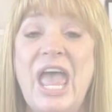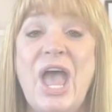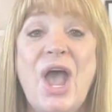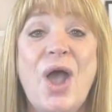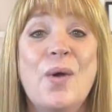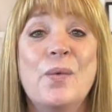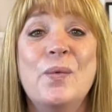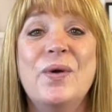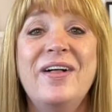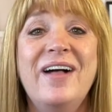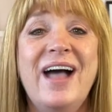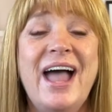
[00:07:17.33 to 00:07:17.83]

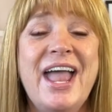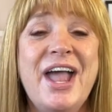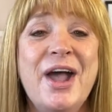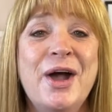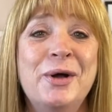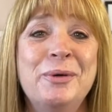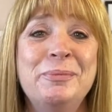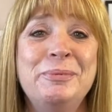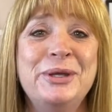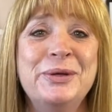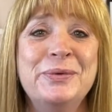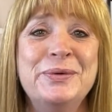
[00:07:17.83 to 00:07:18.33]
Well, I
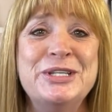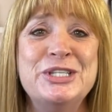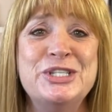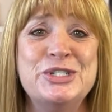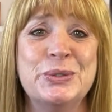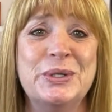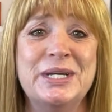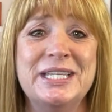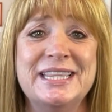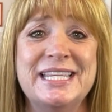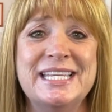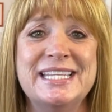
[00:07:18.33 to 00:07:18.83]
hope you
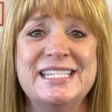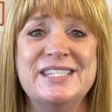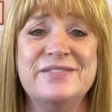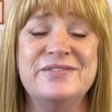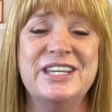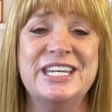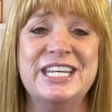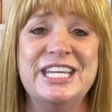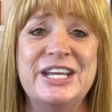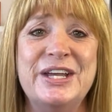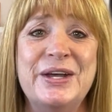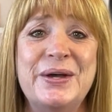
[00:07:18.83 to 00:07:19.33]
enjoyed this
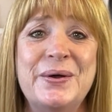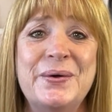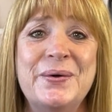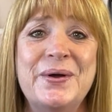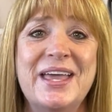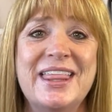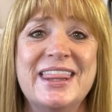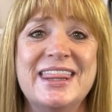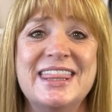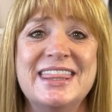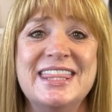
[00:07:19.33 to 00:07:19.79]
video.